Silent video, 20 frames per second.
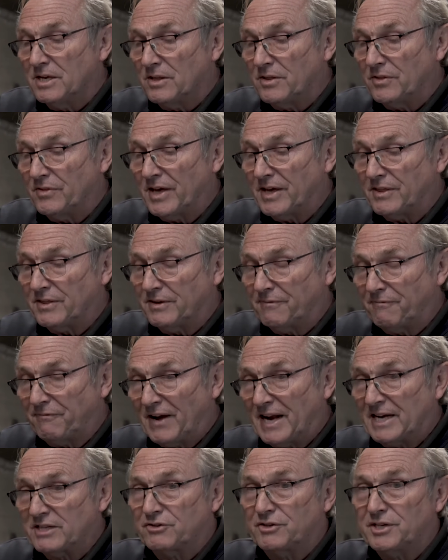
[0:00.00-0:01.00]
that the
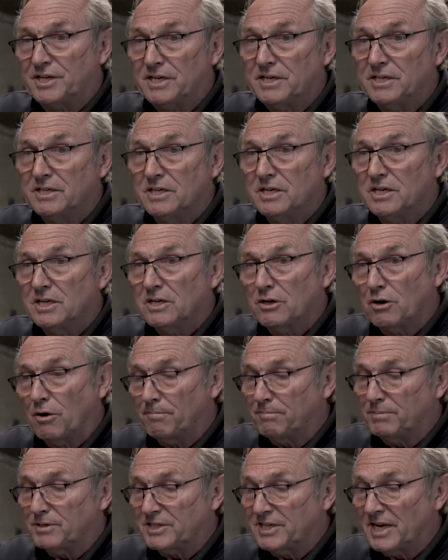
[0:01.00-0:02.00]
factory
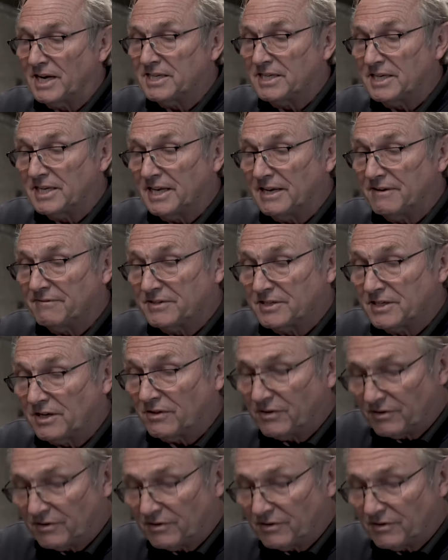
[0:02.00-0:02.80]
compensator gives.